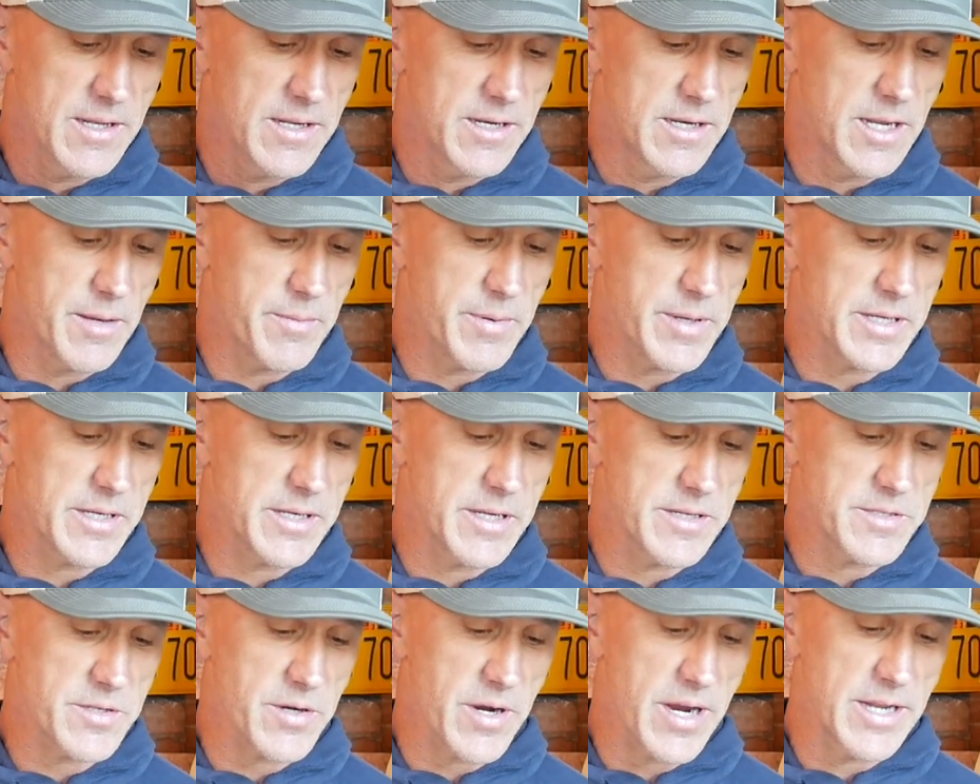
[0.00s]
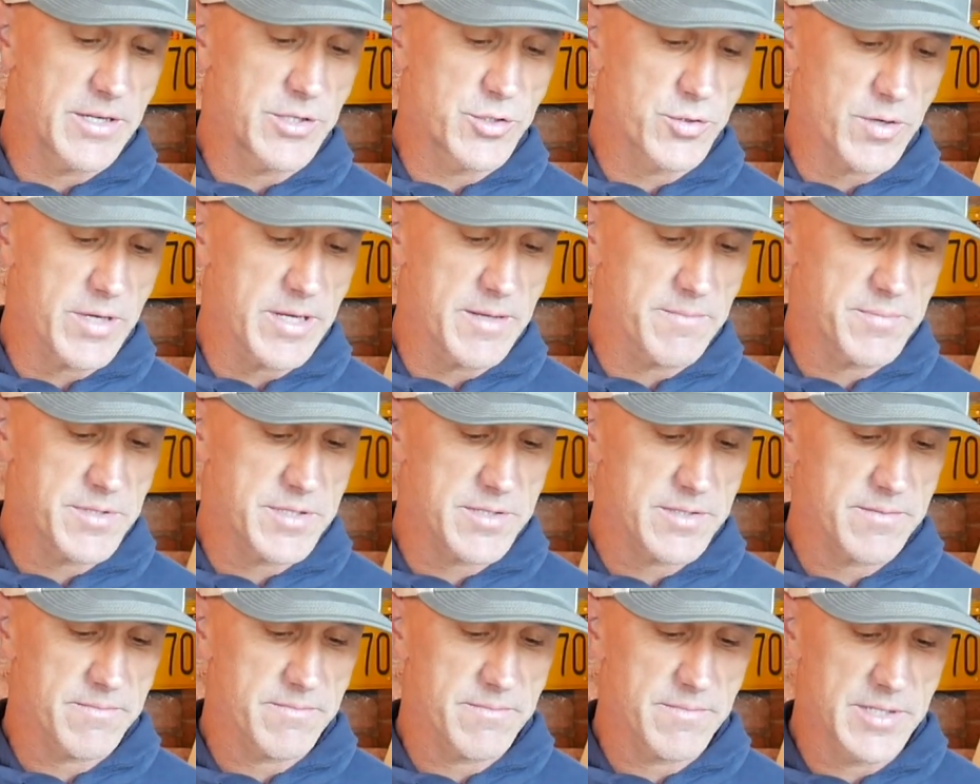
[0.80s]
Nebuchadnezzar had
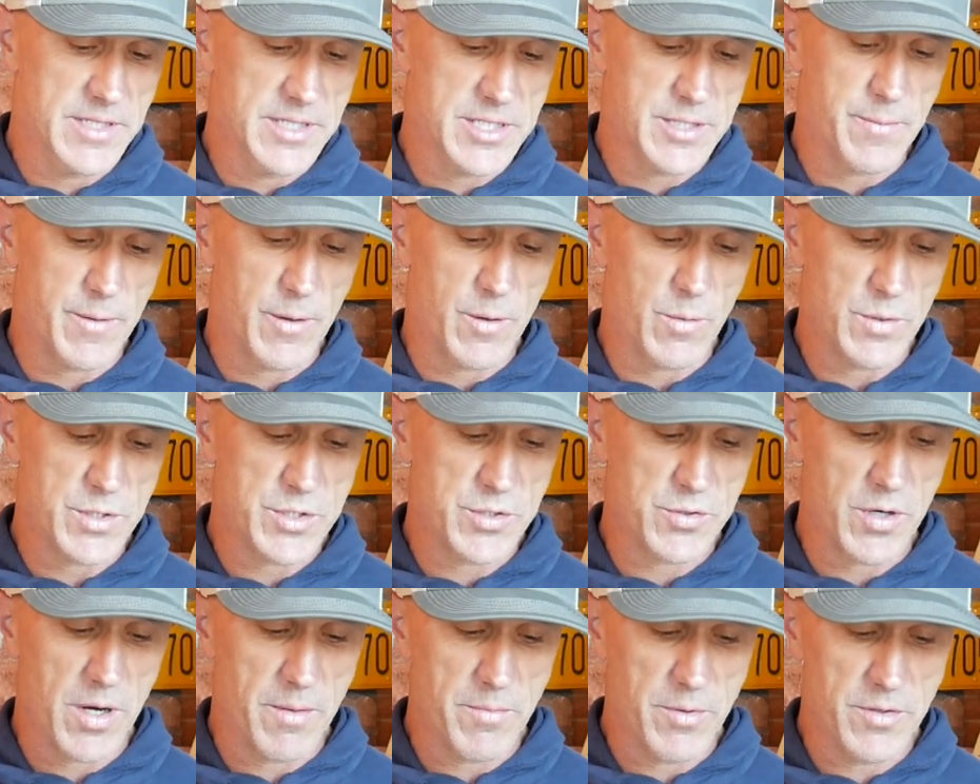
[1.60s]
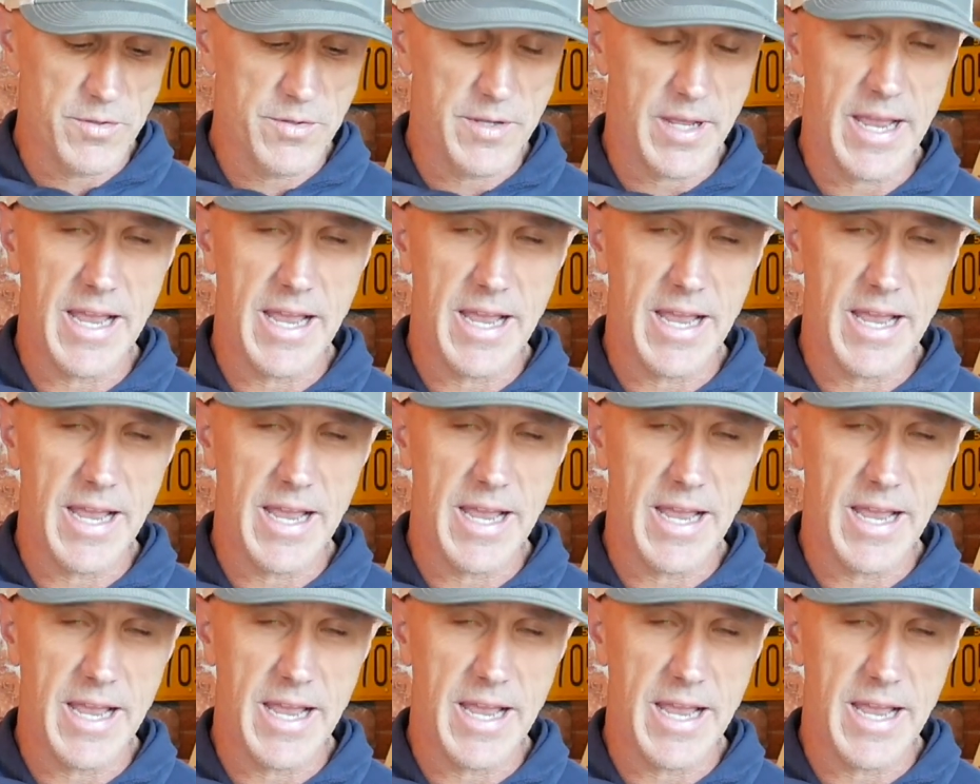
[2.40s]
dreams, his spirit was troubled,